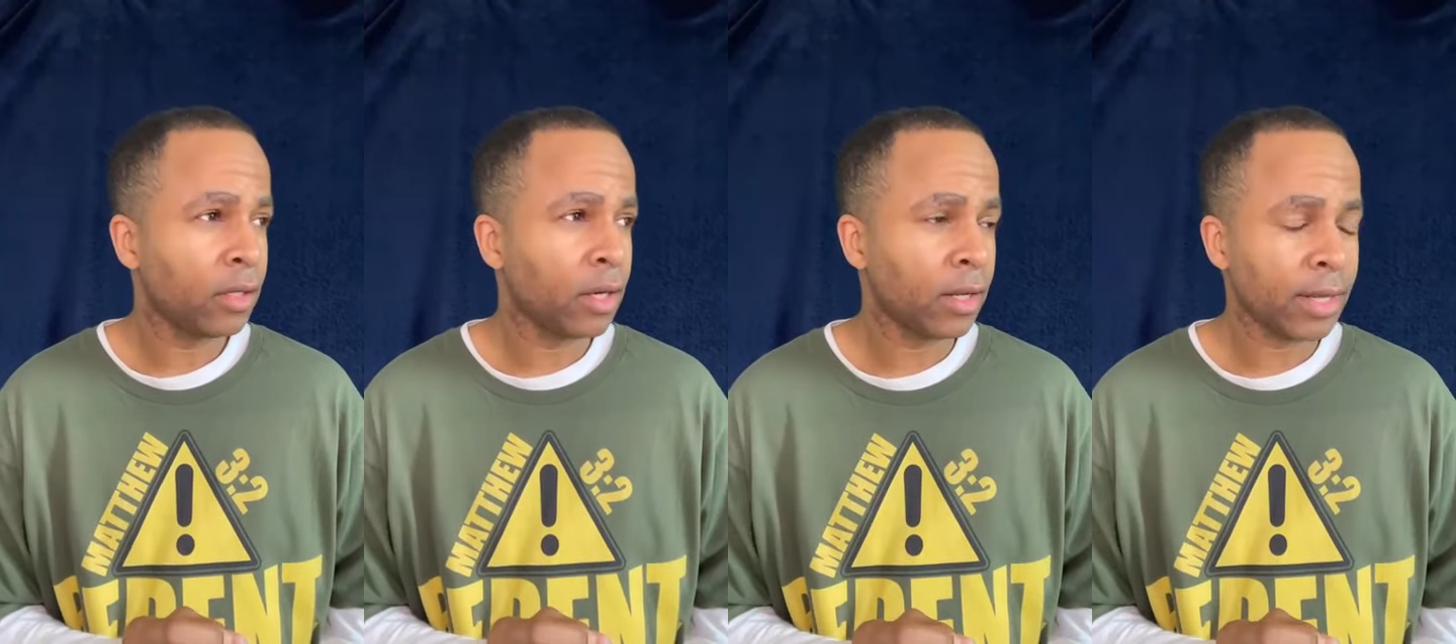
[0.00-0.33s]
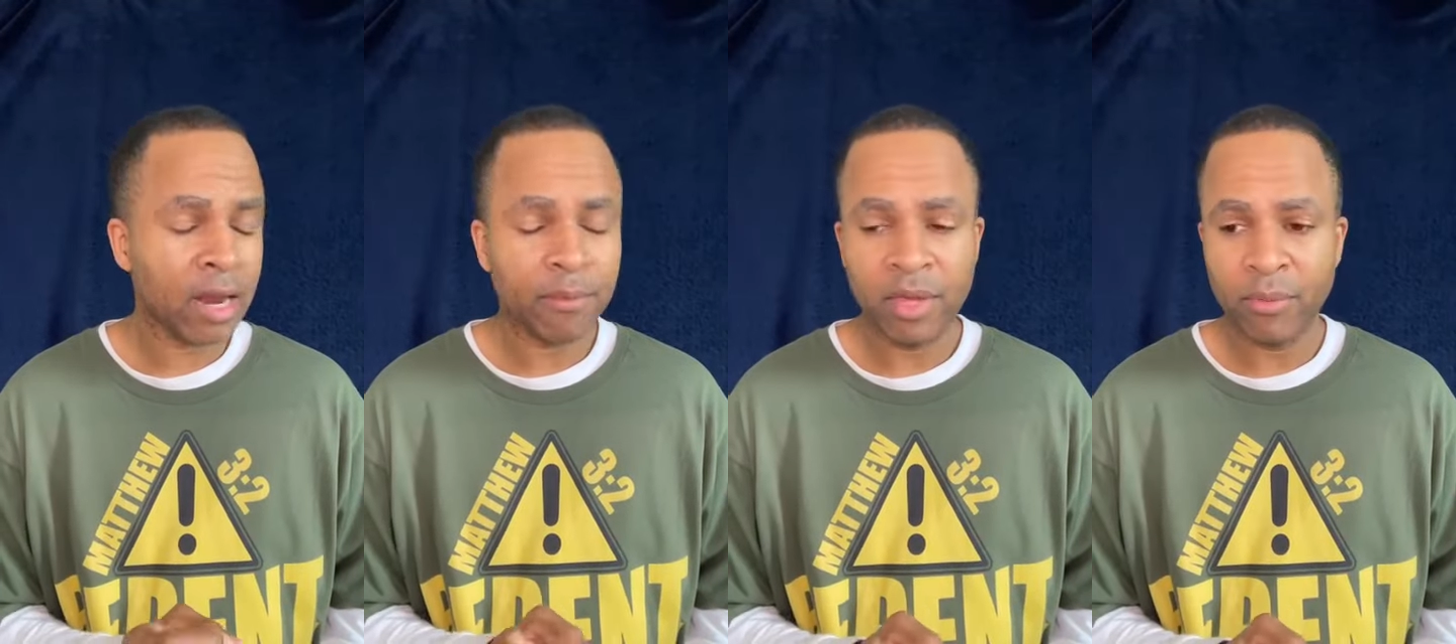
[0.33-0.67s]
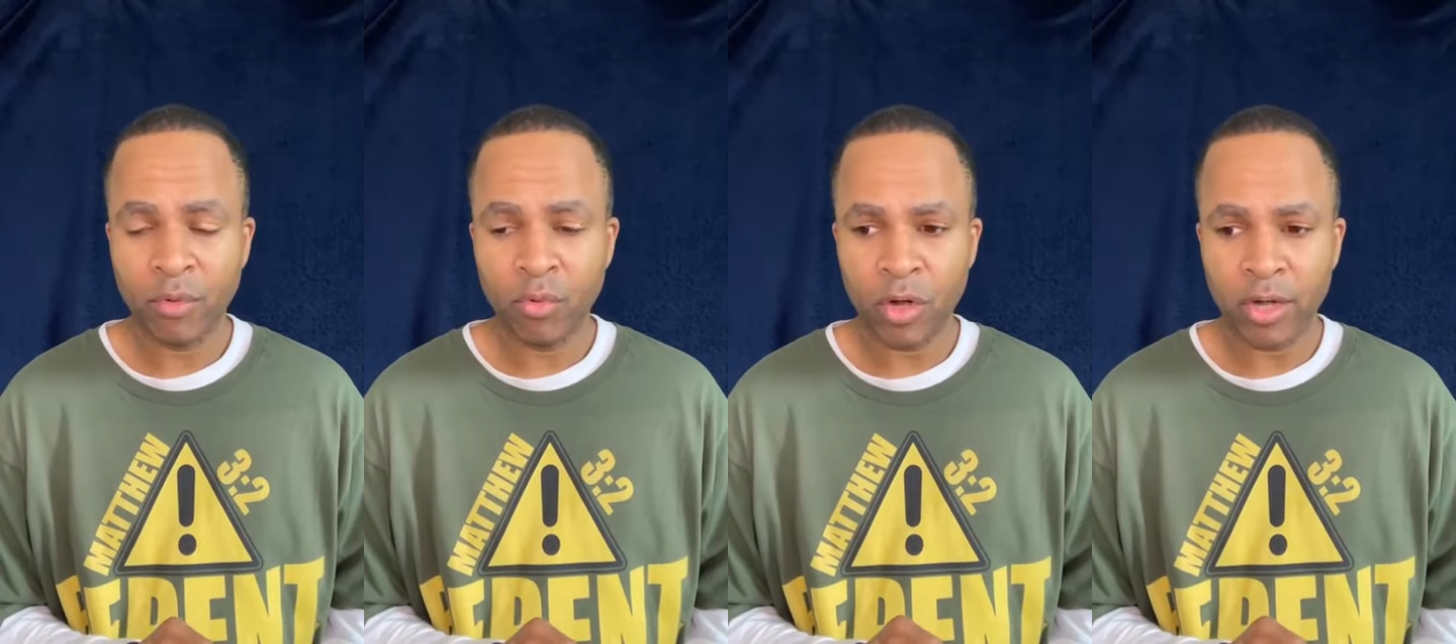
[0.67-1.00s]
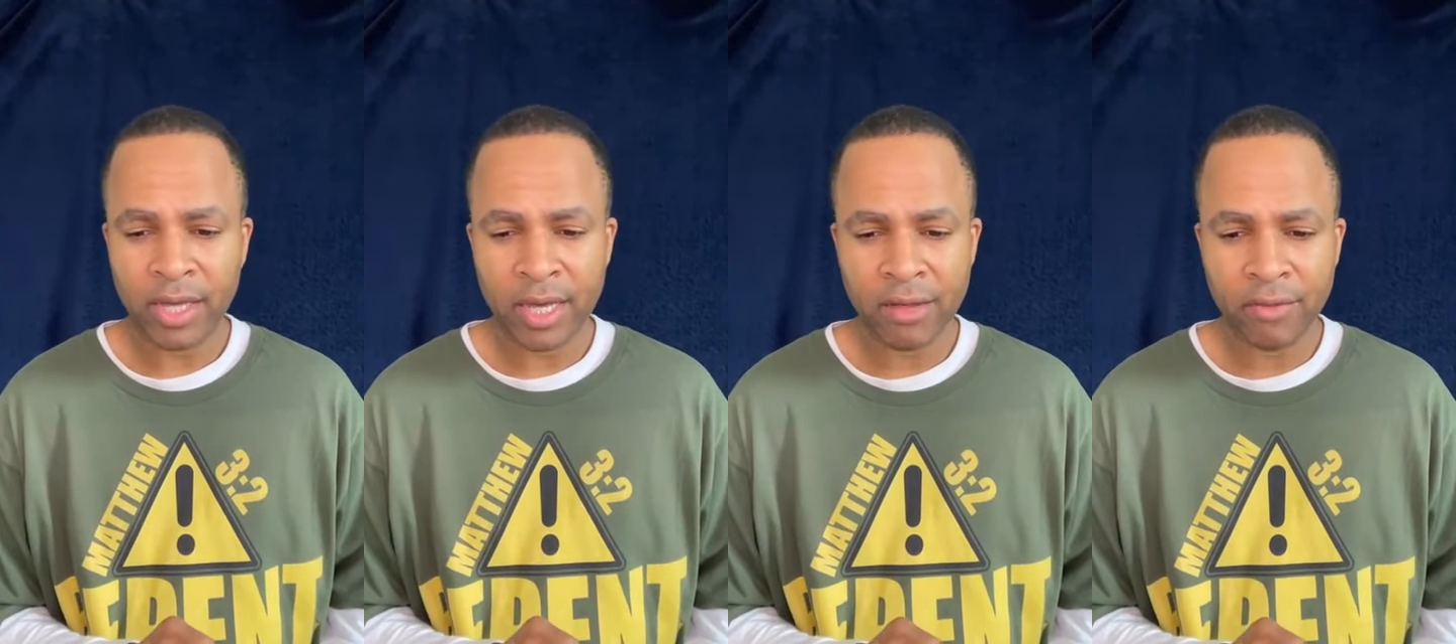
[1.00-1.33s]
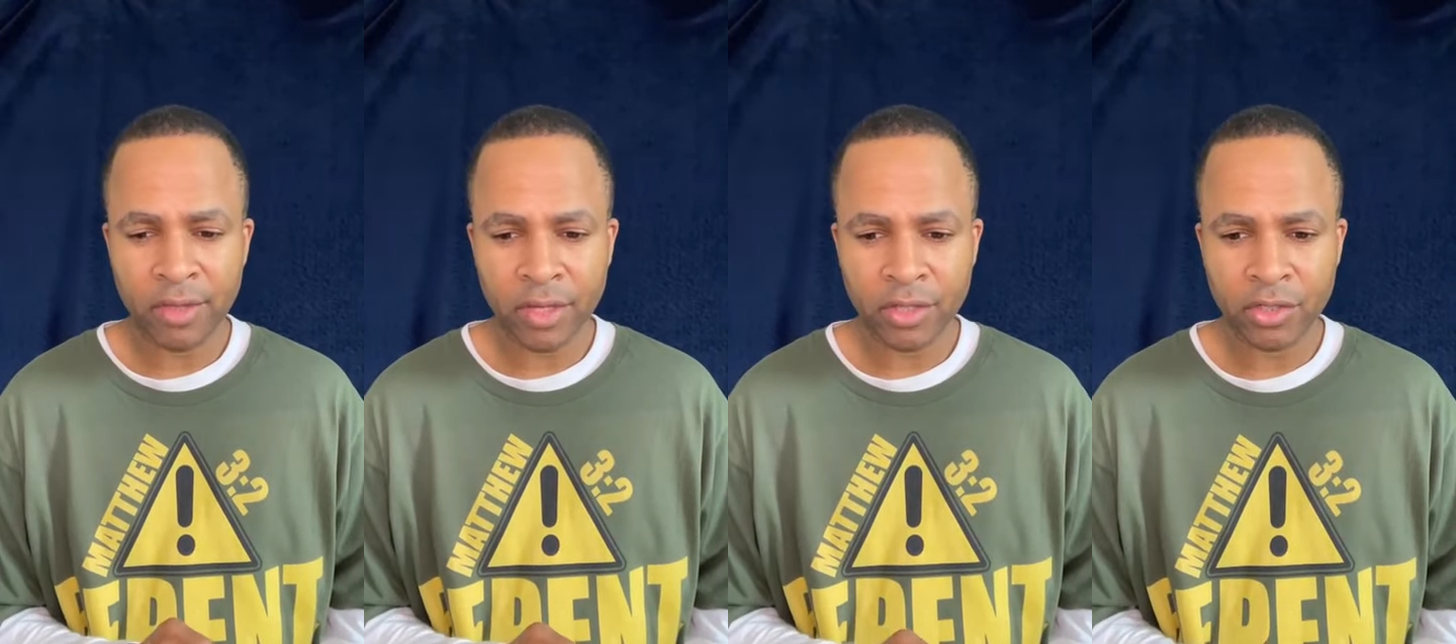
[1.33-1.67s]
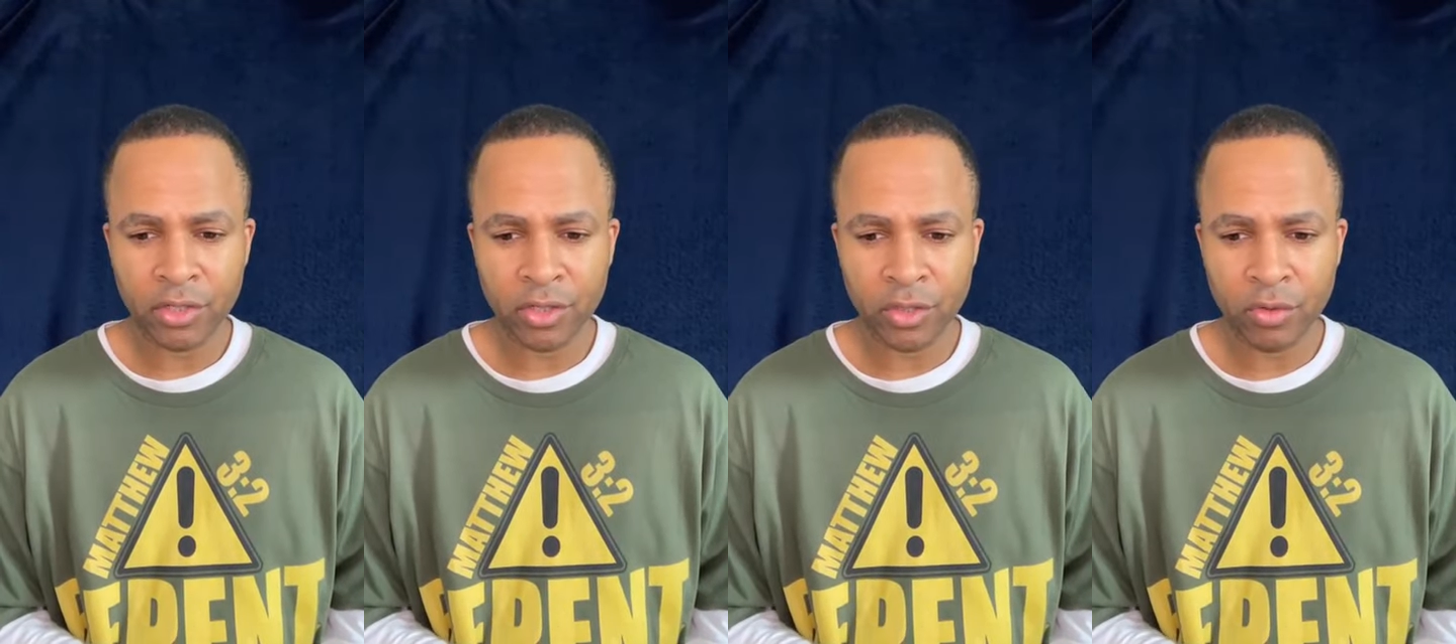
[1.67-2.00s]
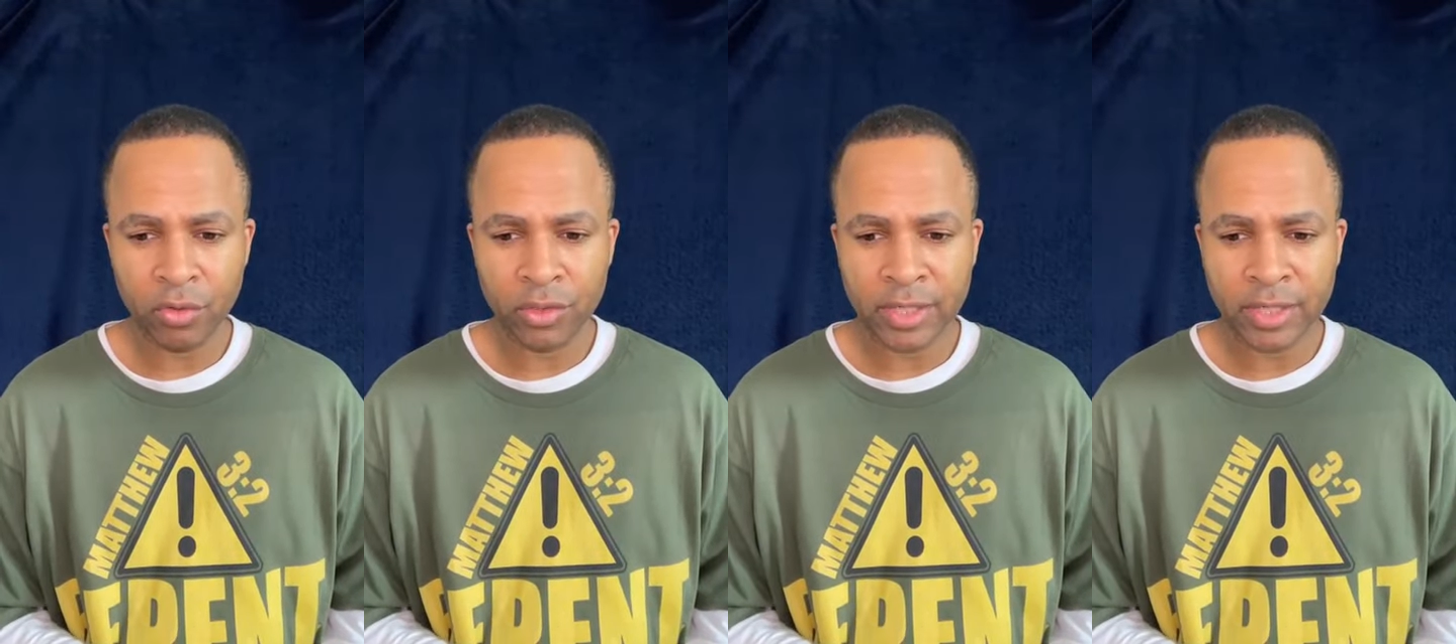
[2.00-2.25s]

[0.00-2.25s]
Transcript: A lot of people will give the excuse